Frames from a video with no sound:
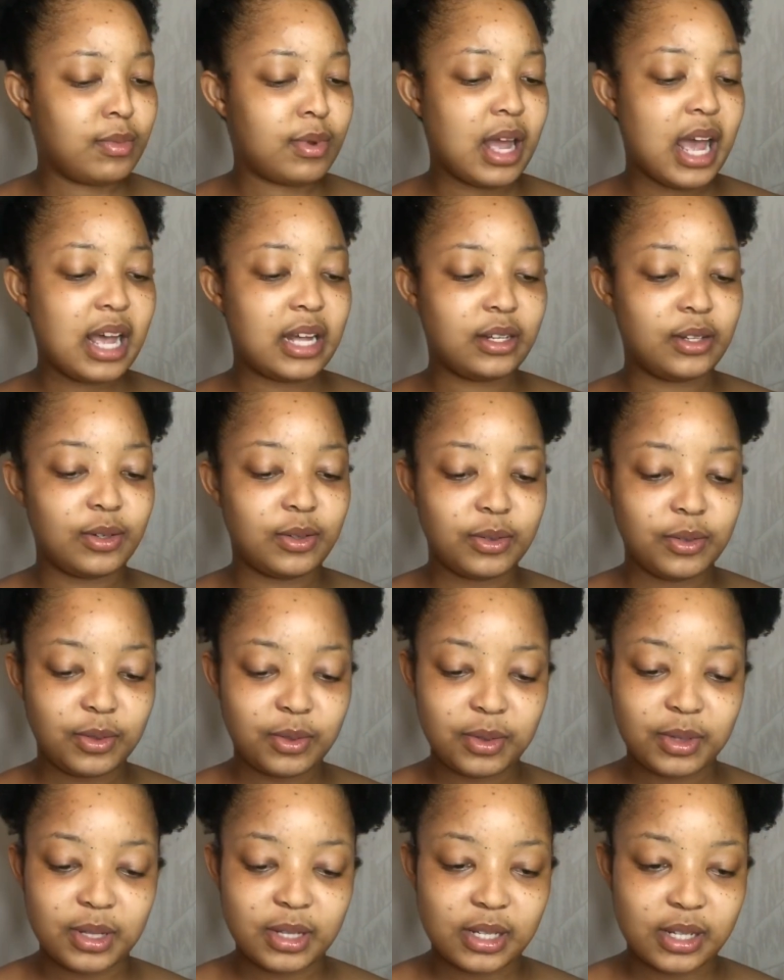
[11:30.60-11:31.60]
I don't
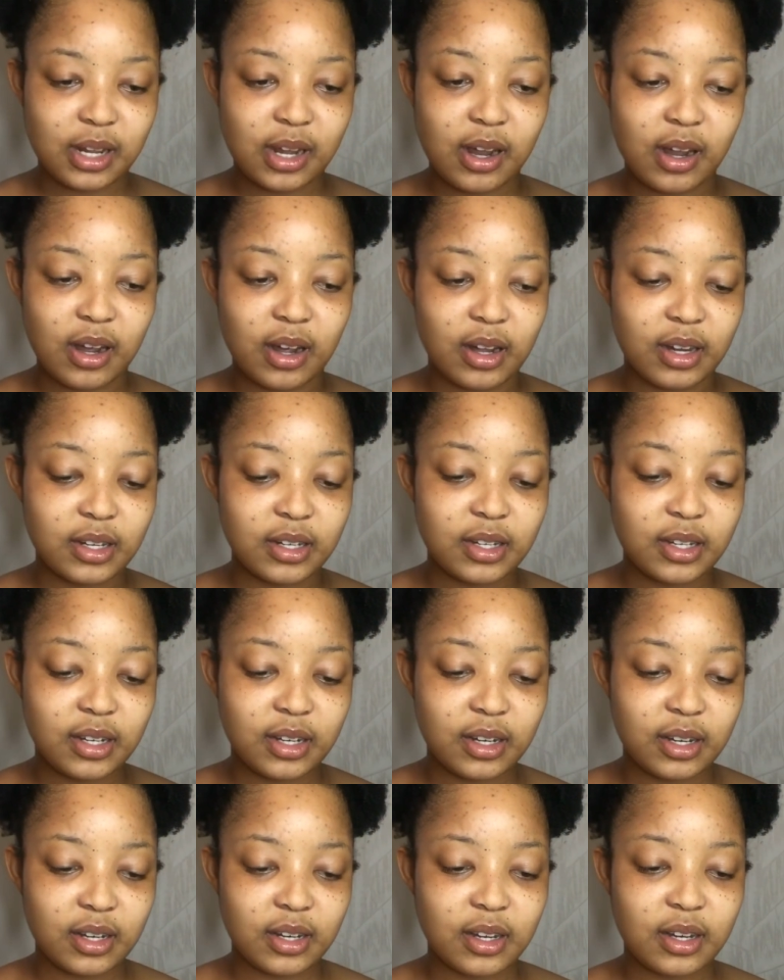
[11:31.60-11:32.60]
know this card.
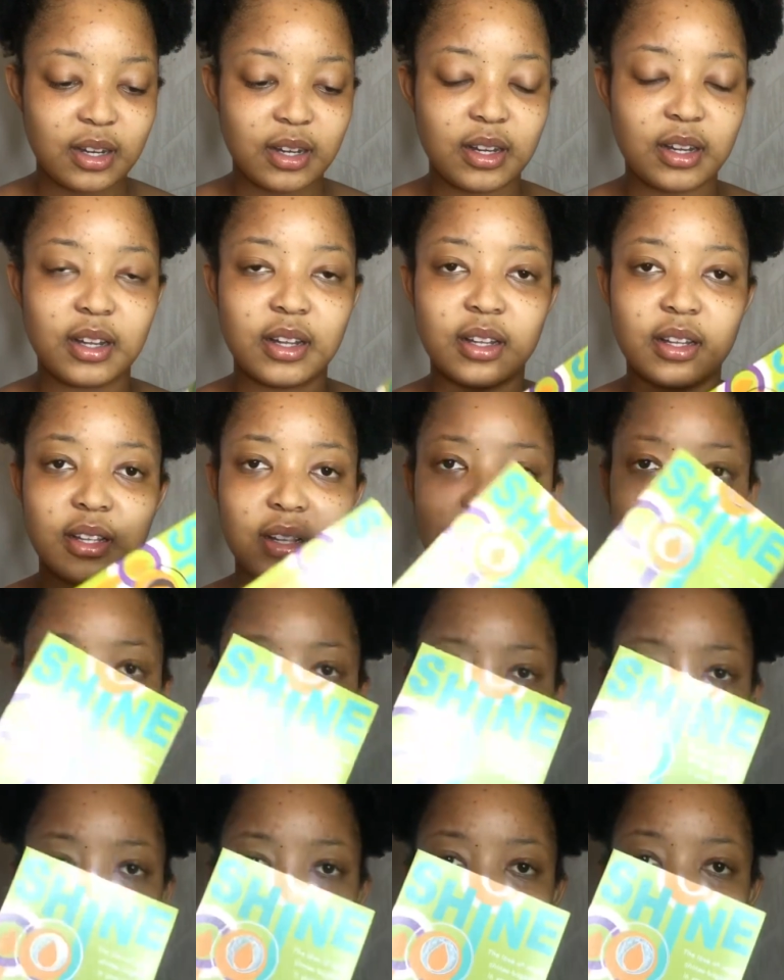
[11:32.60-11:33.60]
It's
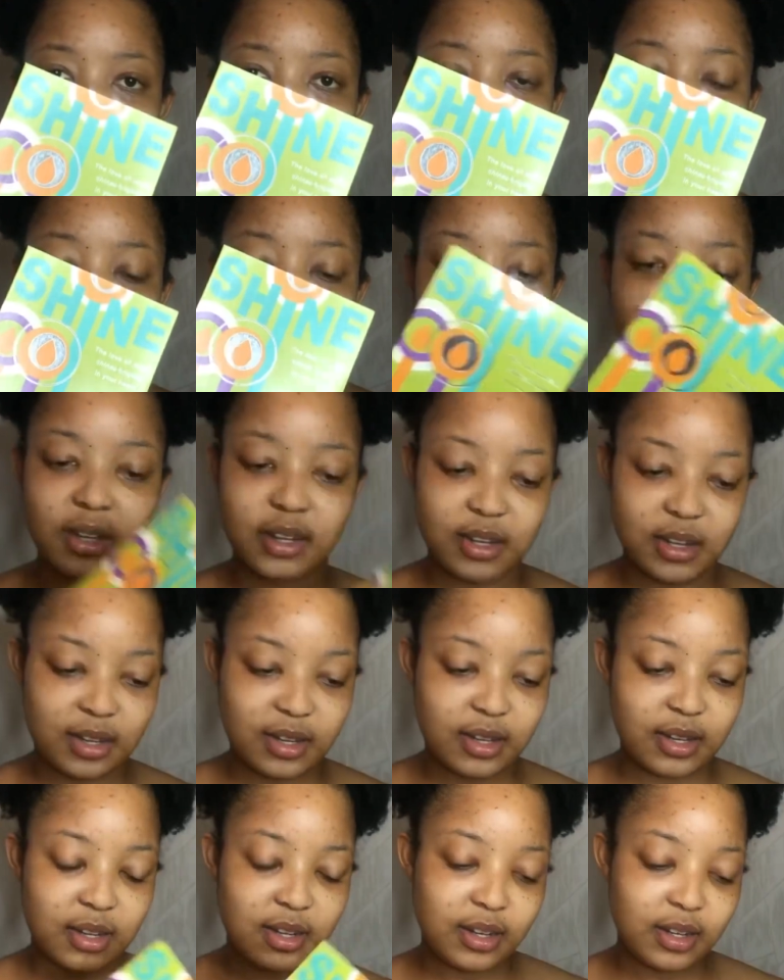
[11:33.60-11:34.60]
a card.
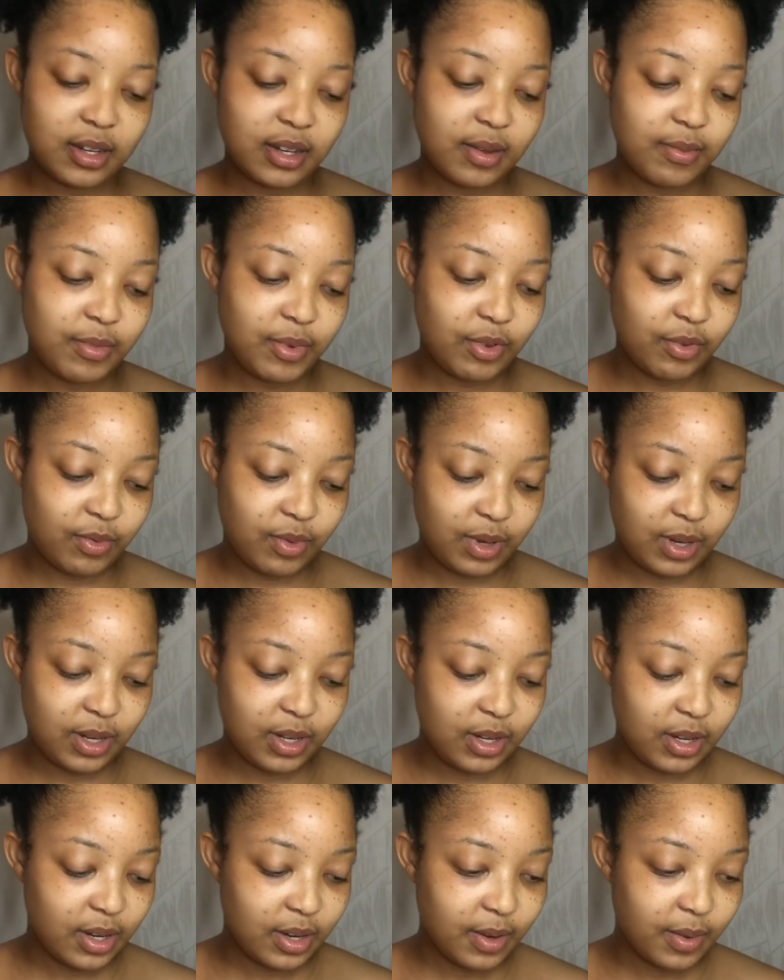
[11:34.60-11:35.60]
Let me read.